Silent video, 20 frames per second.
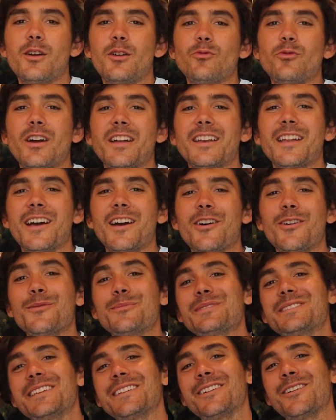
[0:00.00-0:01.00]
Right now I'm
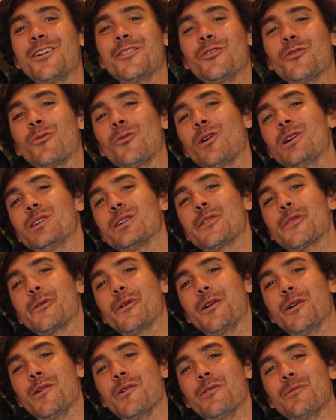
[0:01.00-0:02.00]
sitting on the royal
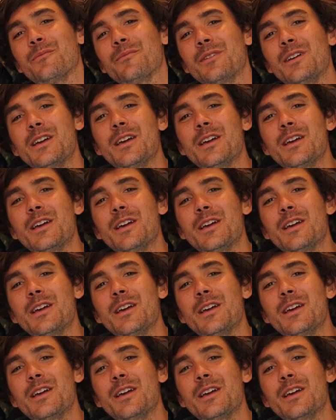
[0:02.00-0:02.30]
throne,